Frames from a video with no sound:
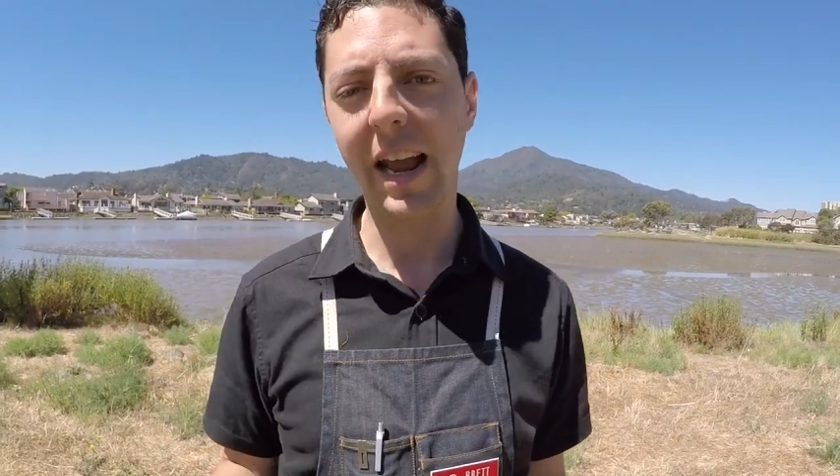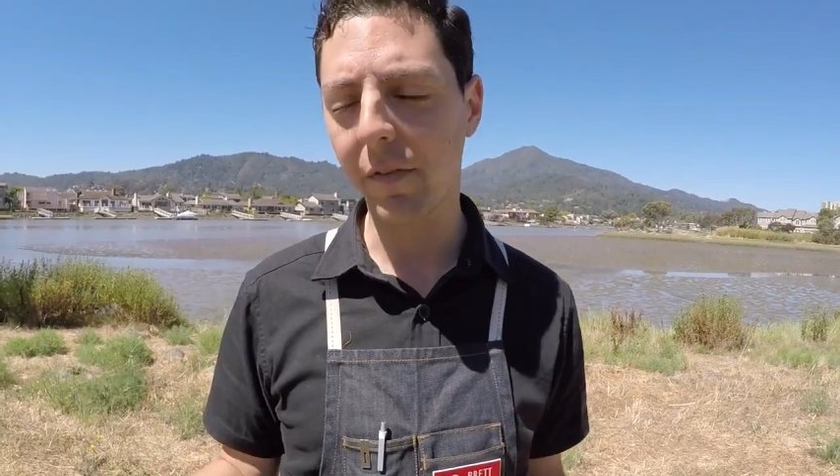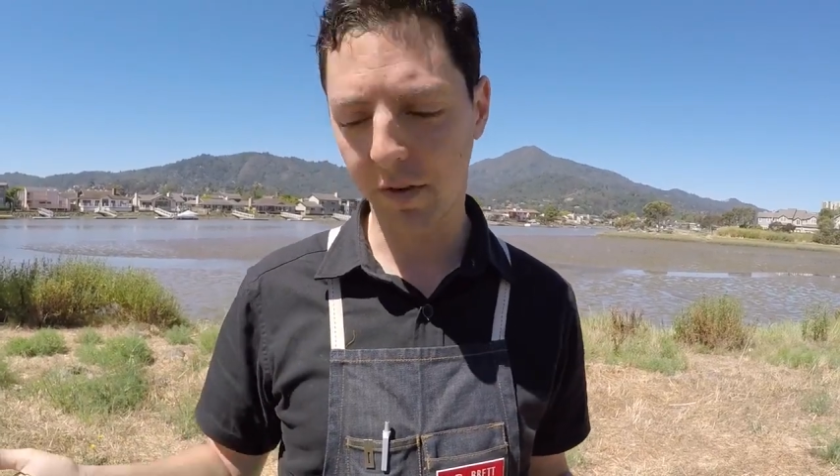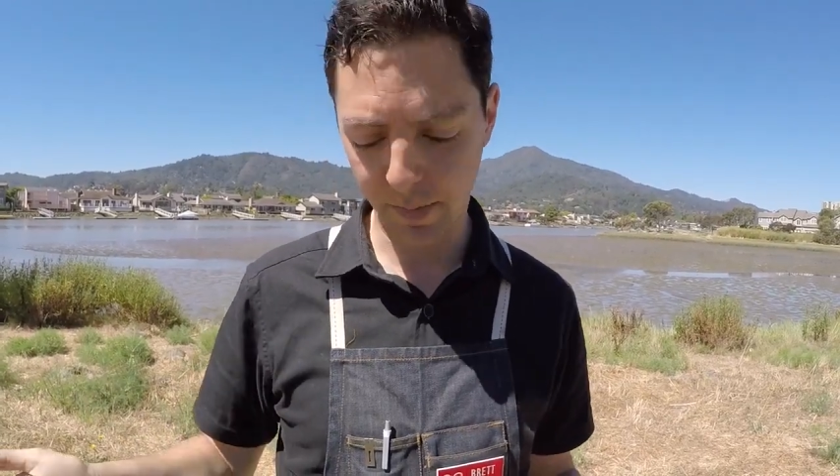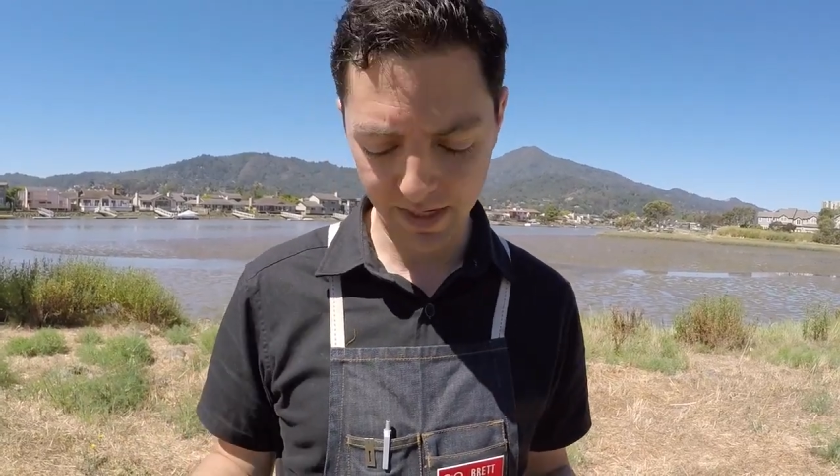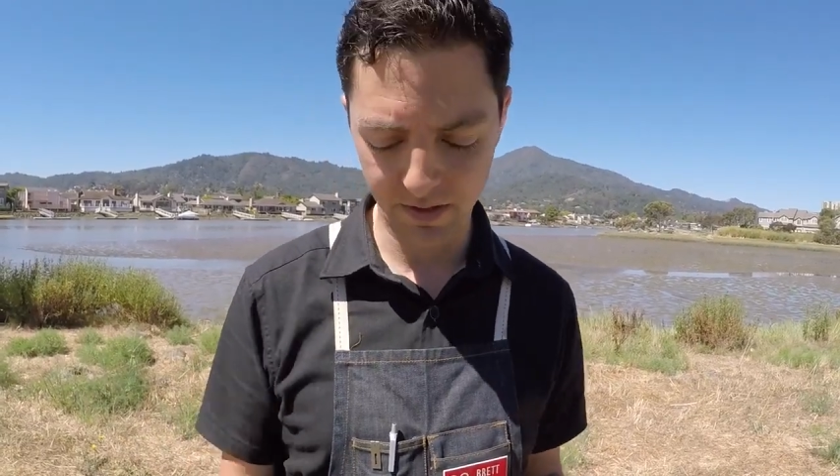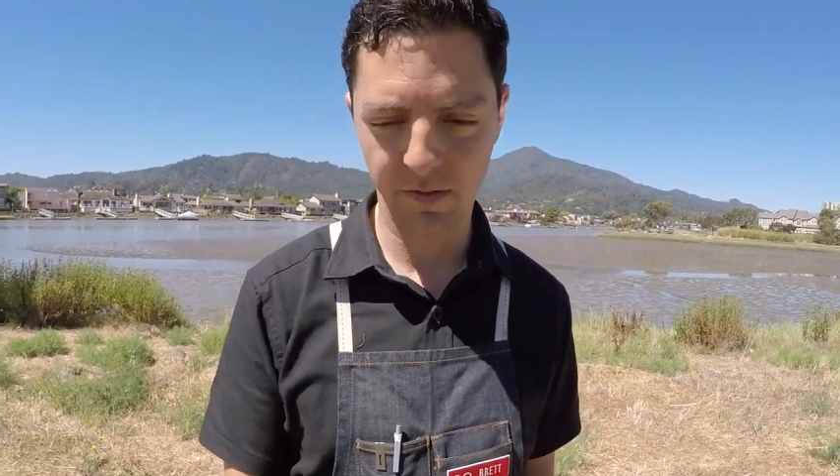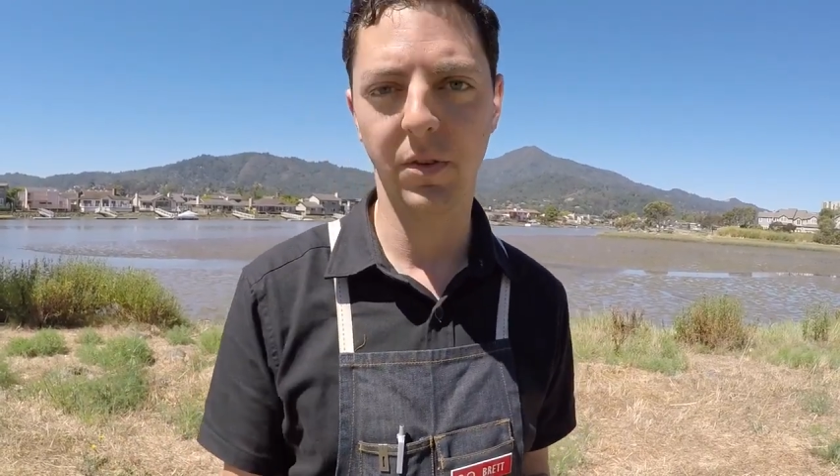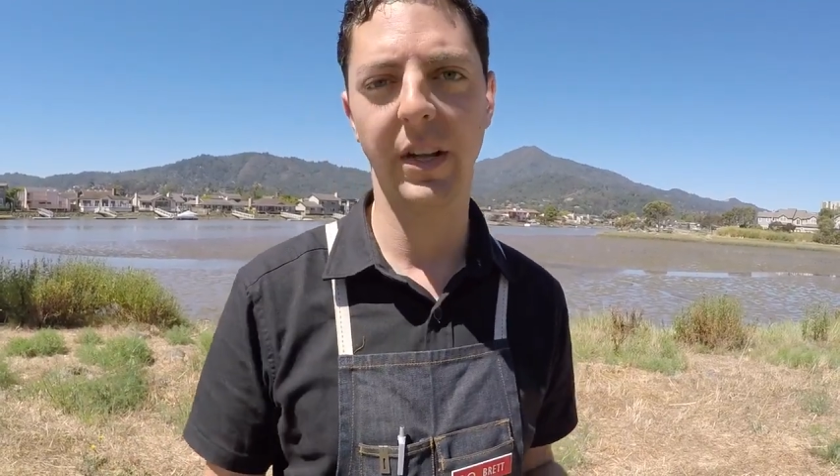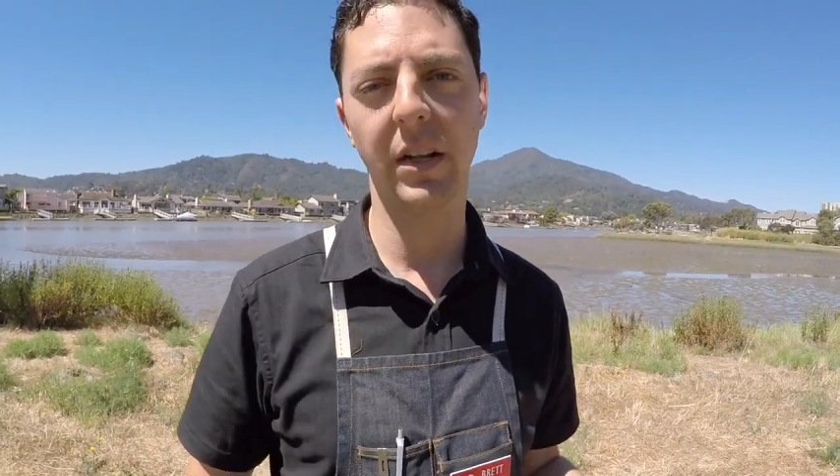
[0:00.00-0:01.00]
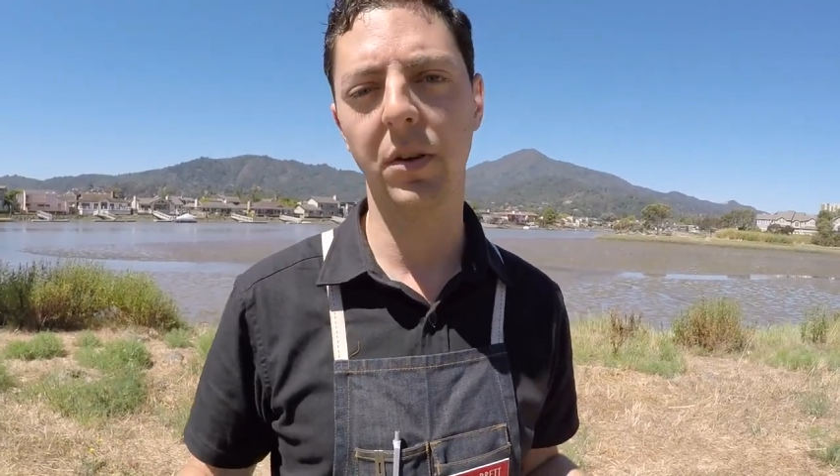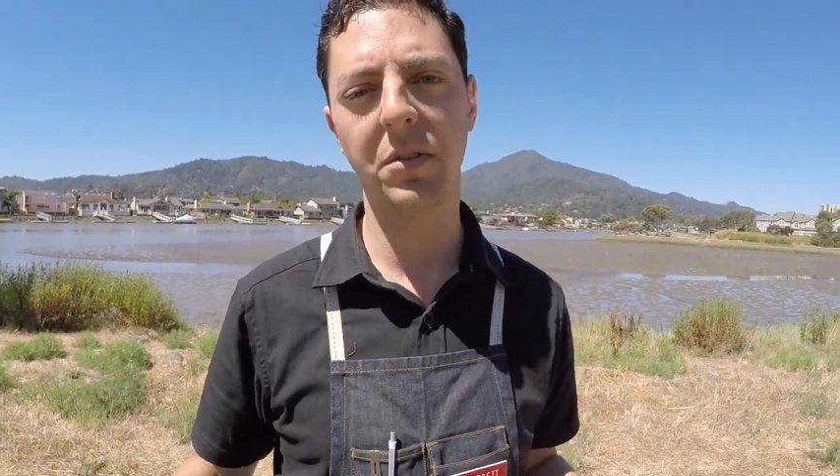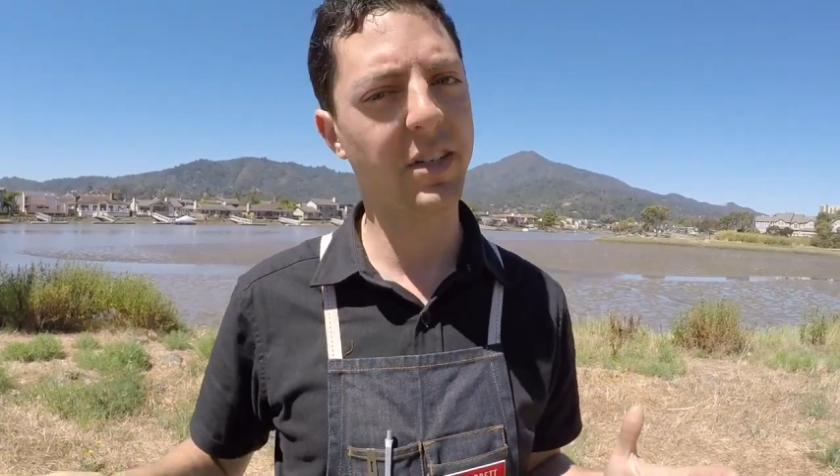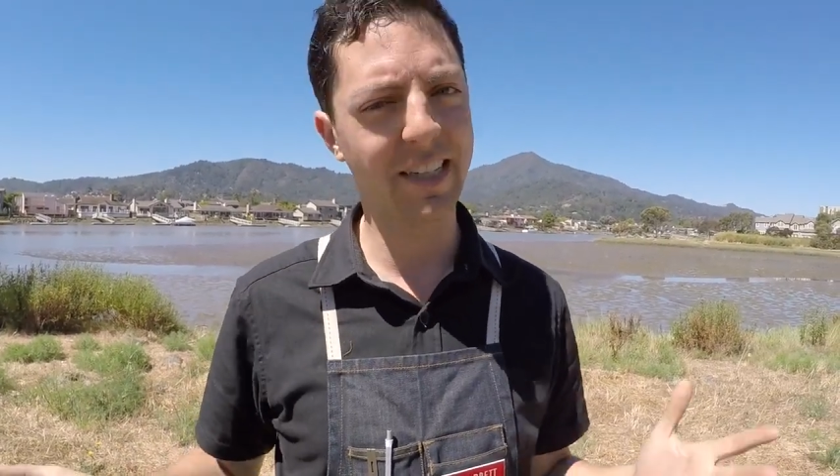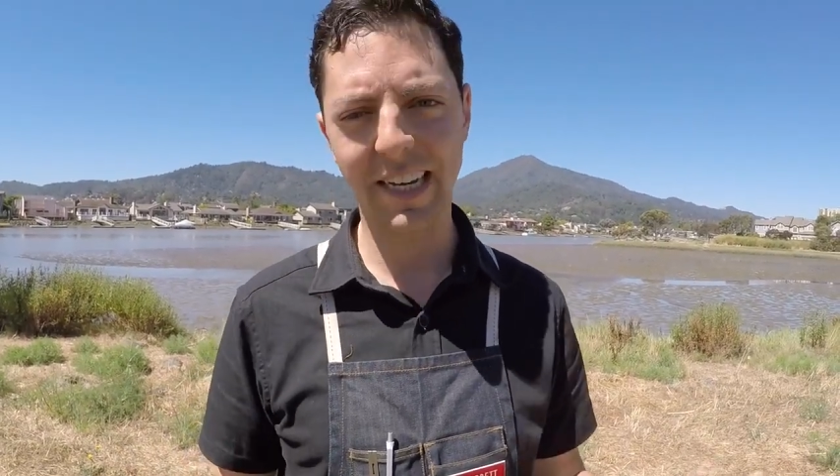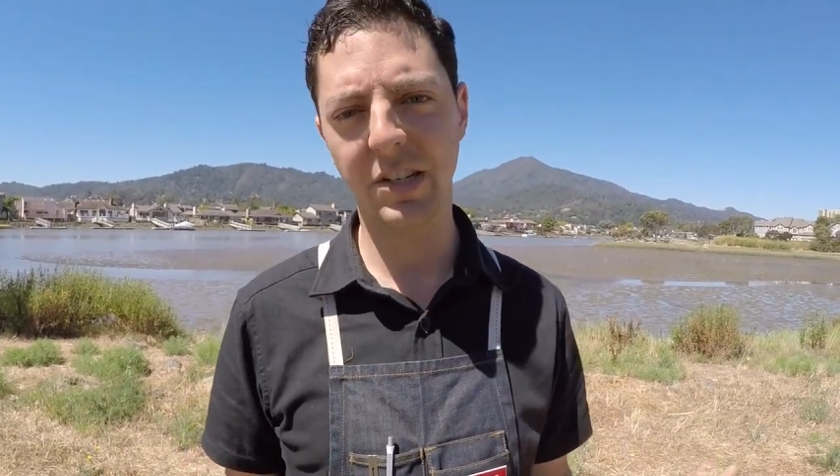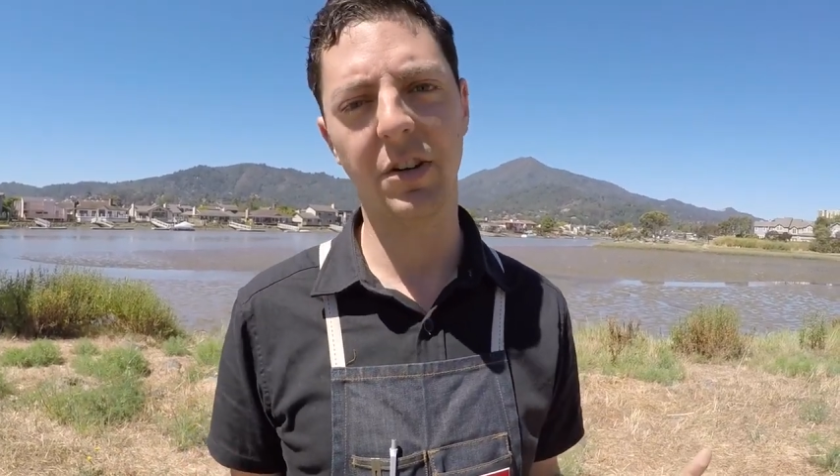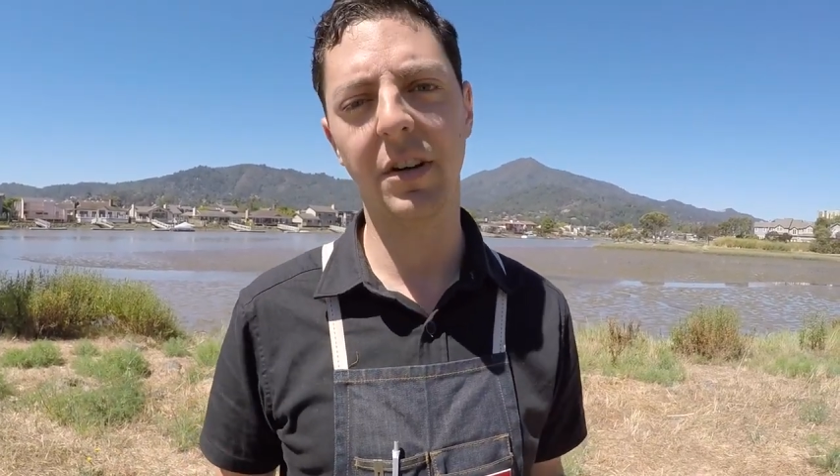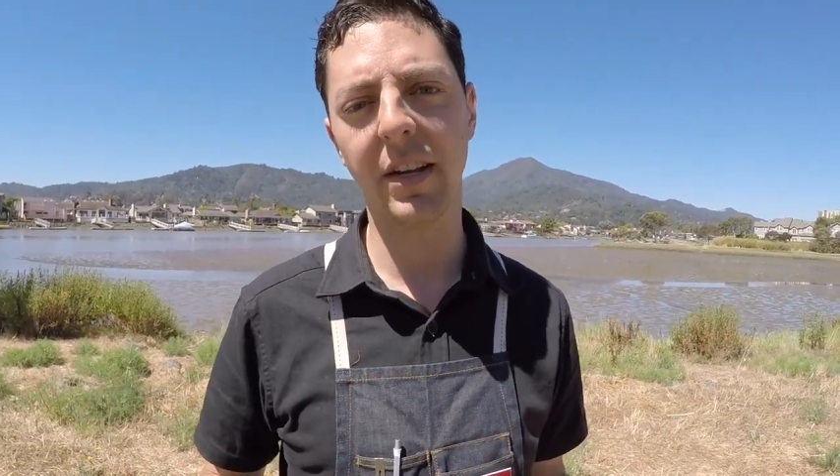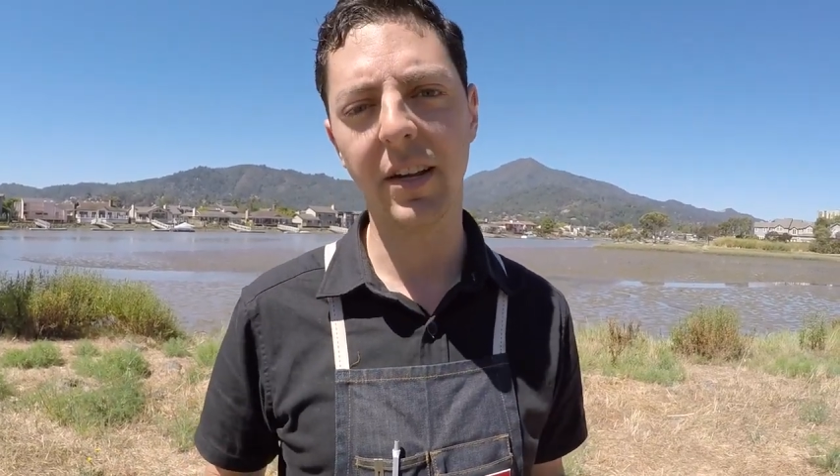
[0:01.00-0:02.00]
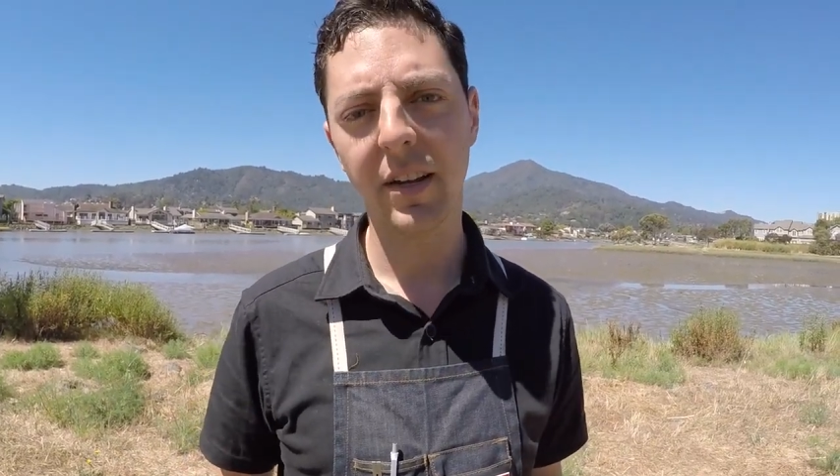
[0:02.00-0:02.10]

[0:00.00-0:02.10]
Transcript: ever because it's fully enclosed it doesn't get dirty